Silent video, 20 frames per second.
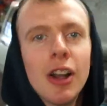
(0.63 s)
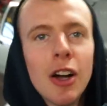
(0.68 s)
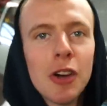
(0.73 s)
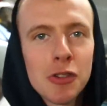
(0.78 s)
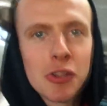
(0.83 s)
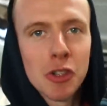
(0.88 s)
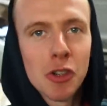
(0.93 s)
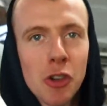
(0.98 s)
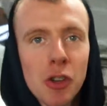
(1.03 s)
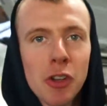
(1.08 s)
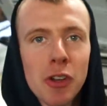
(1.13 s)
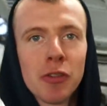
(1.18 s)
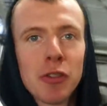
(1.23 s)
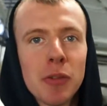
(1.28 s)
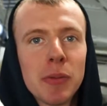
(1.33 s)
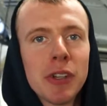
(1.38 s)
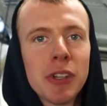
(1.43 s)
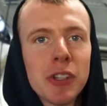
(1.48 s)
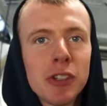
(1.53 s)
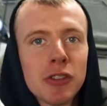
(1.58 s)
How's it going
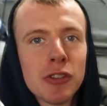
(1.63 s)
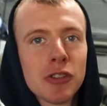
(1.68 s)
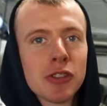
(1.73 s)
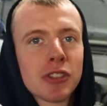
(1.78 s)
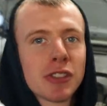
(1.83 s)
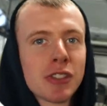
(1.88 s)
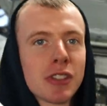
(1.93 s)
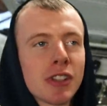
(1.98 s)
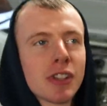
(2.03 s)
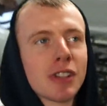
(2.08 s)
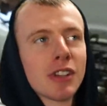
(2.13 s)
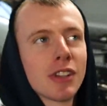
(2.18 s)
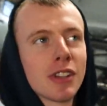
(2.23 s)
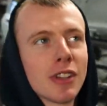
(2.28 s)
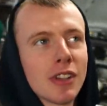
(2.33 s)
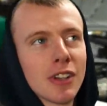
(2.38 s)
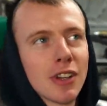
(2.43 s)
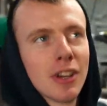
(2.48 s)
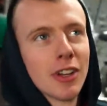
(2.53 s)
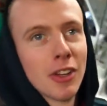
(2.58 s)
everybody? Just
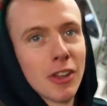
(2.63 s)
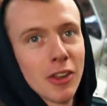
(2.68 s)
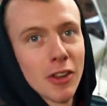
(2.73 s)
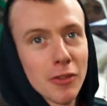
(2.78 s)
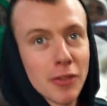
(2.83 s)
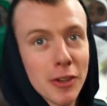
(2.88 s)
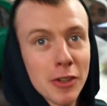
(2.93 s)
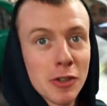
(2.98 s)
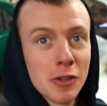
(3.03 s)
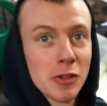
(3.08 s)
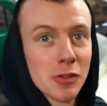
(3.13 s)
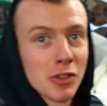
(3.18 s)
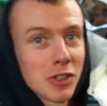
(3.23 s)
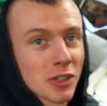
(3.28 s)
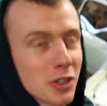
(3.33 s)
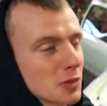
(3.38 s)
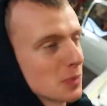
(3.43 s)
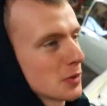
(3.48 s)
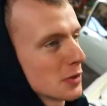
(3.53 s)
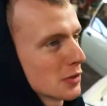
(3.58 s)
another video
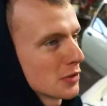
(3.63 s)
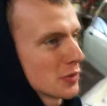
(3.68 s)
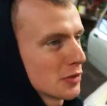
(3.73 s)
really about the